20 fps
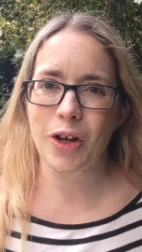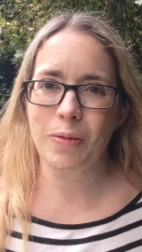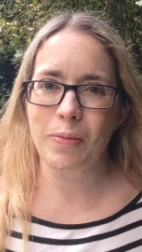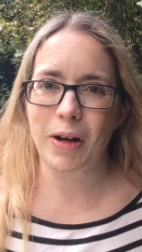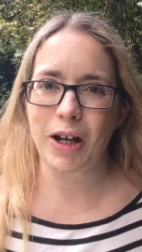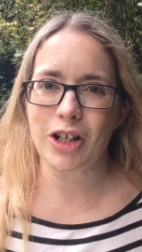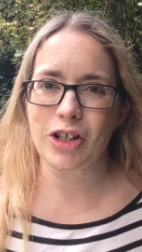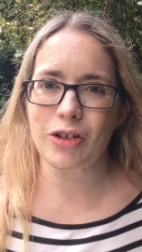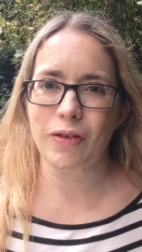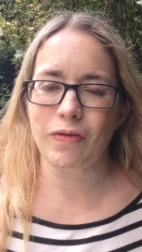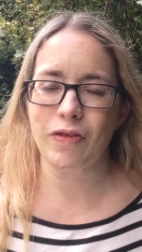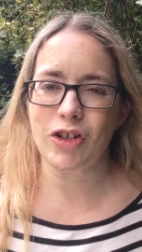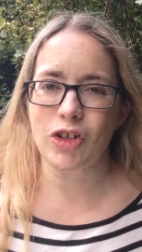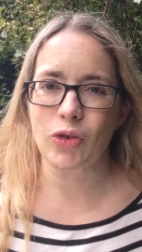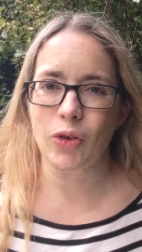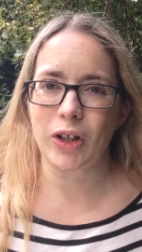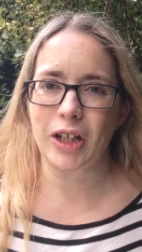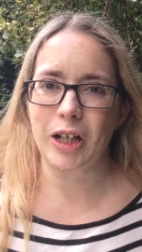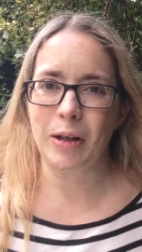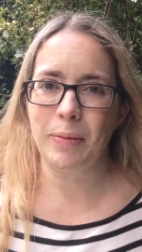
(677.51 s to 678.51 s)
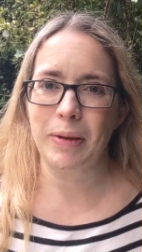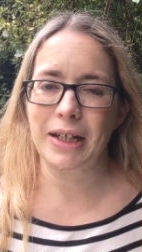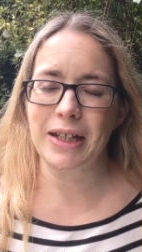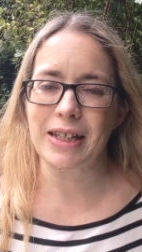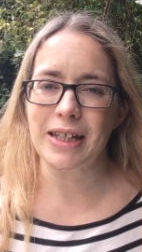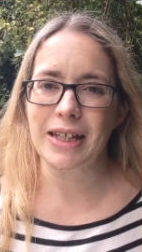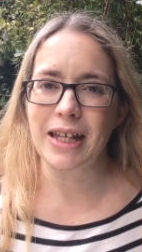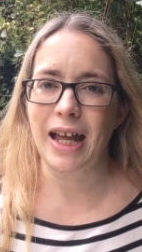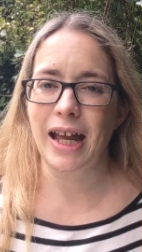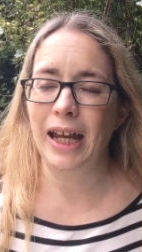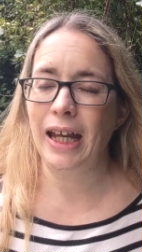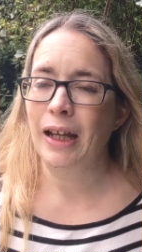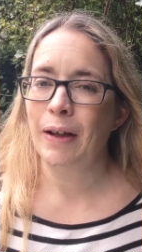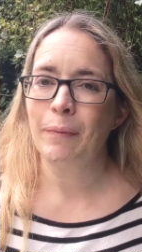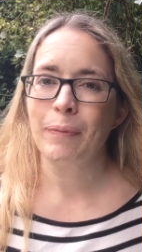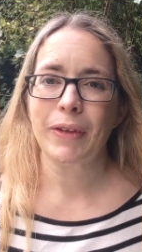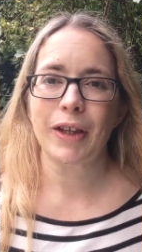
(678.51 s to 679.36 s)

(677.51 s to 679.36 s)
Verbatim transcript: so much for joining me today.